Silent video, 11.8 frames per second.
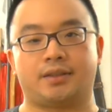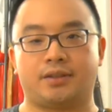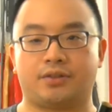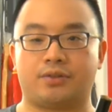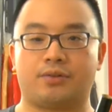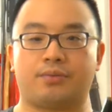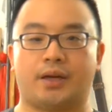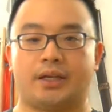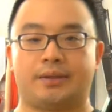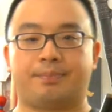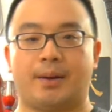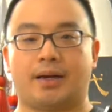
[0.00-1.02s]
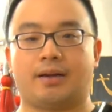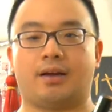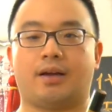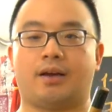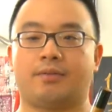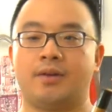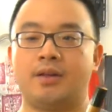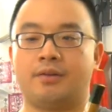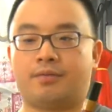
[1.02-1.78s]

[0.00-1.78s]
you don't expect a lot of